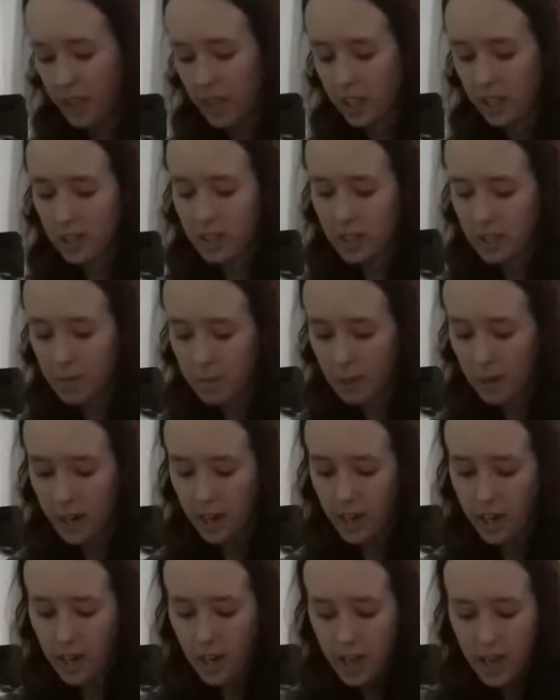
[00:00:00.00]
It's
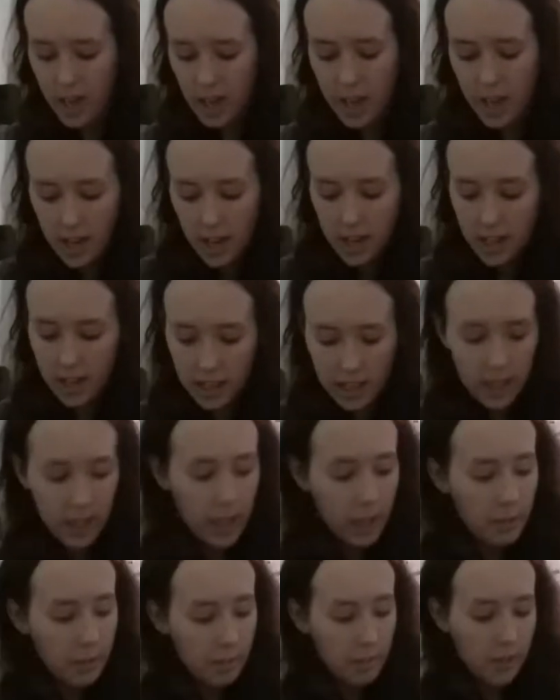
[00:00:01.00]
my
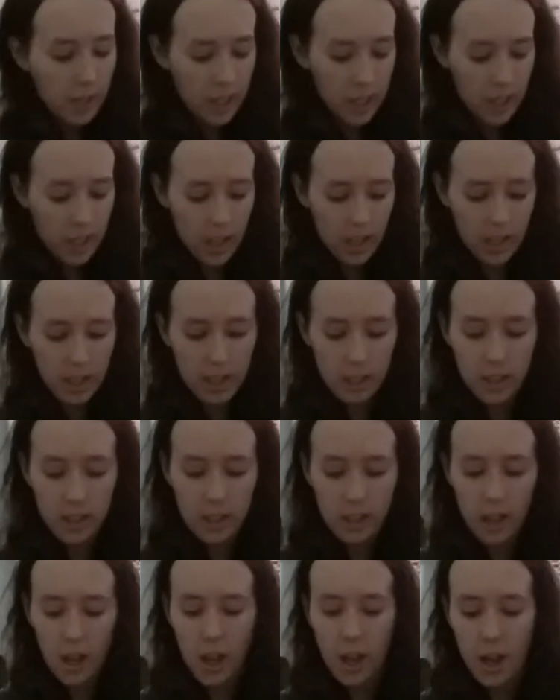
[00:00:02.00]

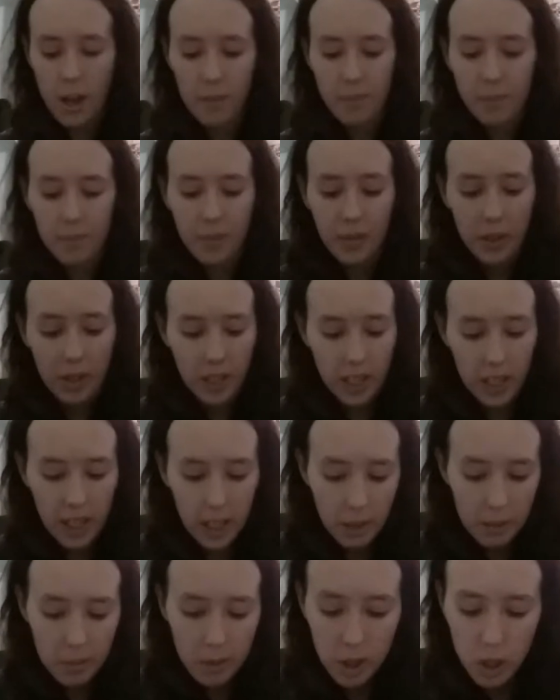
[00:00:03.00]
clumsiness. Okay,
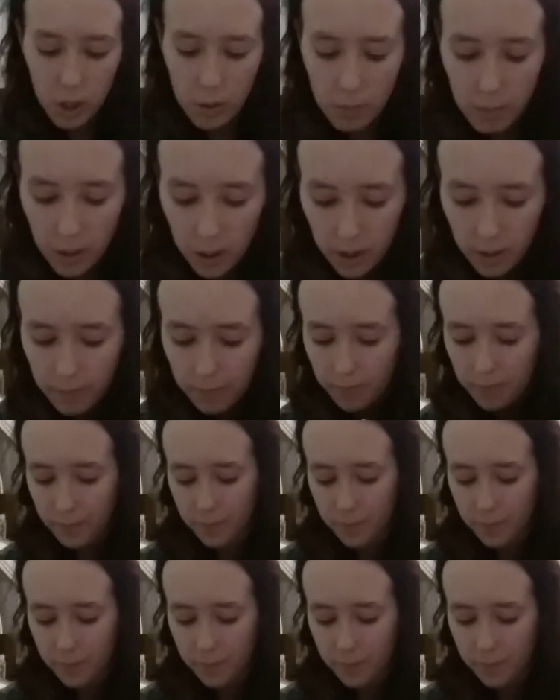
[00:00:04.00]
let me just put